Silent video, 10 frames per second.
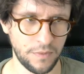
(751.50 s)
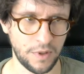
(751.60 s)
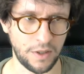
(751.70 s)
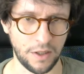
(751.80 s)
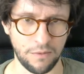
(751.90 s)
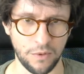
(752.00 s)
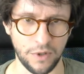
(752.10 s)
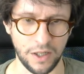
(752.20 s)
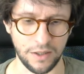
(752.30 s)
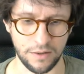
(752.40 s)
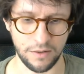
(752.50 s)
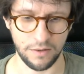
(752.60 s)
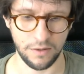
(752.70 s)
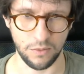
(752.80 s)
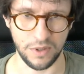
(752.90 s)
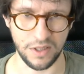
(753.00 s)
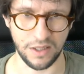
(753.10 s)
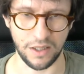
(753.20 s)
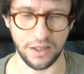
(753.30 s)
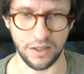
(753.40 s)
and then we
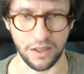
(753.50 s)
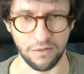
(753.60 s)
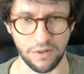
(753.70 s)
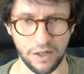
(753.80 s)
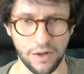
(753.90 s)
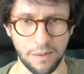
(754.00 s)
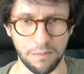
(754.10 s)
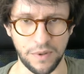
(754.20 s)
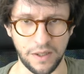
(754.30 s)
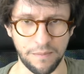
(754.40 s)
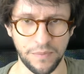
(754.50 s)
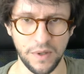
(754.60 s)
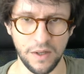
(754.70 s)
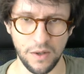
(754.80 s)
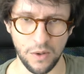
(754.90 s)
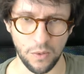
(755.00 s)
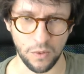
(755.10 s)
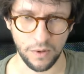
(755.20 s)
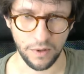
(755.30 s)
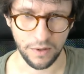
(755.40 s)
send in the value mp.
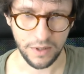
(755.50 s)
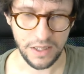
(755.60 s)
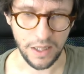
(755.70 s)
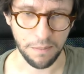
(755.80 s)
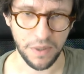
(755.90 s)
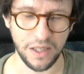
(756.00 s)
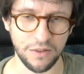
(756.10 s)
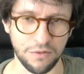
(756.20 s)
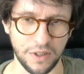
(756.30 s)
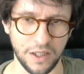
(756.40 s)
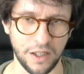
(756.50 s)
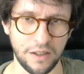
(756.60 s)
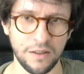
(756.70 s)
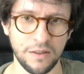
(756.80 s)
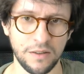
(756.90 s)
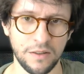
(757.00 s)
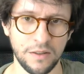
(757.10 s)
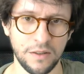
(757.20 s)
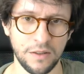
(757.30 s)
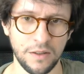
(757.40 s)
This append thing here
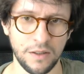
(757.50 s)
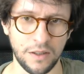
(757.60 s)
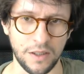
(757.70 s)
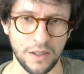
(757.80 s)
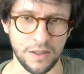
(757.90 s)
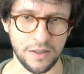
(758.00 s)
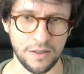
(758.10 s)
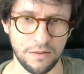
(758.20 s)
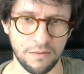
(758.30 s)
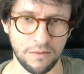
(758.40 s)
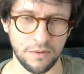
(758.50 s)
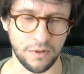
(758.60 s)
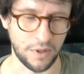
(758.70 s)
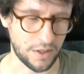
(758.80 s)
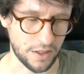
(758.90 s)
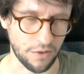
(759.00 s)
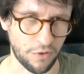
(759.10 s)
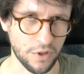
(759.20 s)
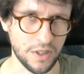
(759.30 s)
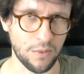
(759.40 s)
this is the
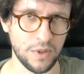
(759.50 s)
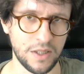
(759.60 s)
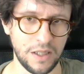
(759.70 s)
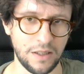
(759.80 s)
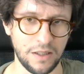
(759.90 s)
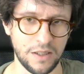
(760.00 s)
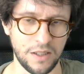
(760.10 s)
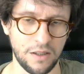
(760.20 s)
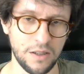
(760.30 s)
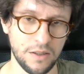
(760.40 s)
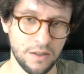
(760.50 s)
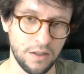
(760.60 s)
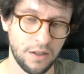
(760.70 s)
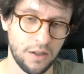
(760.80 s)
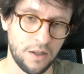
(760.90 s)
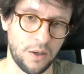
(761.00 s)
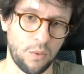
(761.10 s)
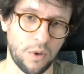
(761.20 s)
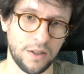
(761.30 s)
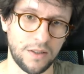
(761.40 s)
first time we see it in this series.
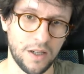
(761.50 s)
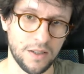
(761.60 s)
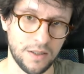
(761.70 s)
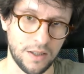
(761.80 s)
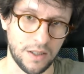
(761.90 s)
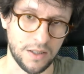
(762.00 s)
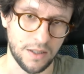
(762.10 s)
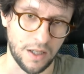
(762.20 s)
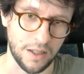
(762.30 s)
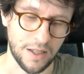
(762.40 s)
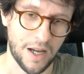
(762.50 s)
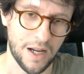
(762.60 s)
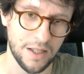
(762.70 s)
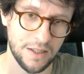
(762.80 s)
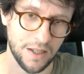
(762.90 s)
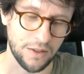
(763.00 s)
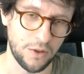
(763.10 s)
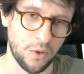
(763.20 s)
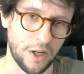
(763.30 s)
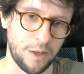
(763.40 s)
And what it does is that it adds a
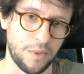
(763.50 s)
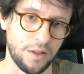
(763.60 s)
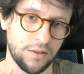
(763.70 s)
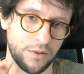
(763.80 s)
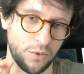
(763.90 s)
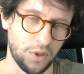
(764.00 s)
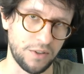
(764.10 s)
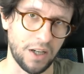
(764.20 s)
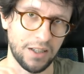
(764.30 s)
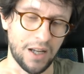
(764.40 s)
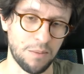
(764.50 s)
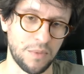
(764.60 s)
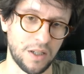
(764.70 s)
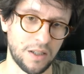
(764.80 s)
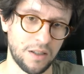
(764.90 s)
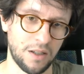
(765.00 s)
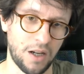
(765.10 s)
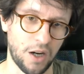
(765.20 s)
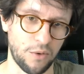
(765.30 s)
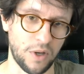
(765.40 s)
new element to a dynamic
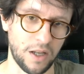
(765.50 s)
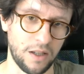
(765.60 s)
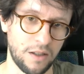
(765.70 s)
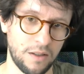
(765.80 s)
array.